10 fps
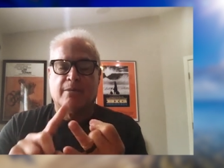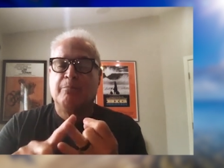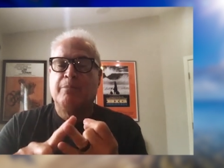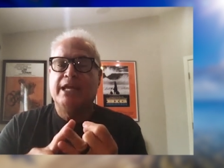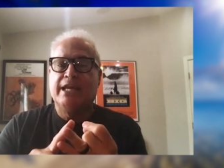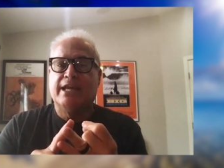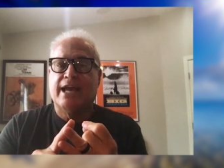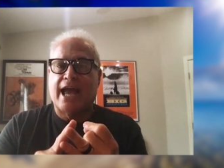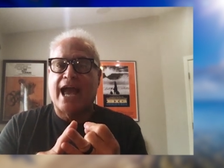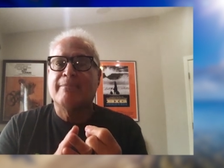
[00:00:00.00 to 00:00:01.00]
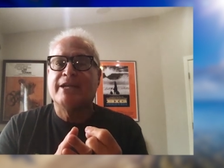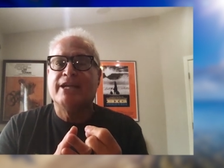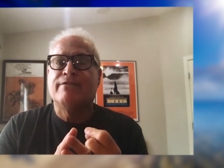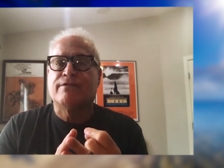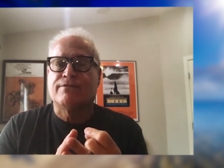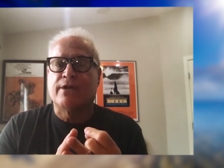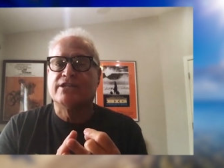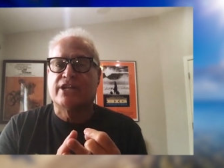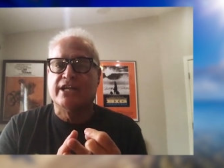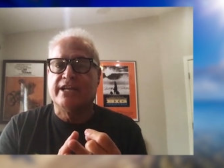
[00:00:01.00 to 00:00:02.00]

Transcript: B, how many of your friends can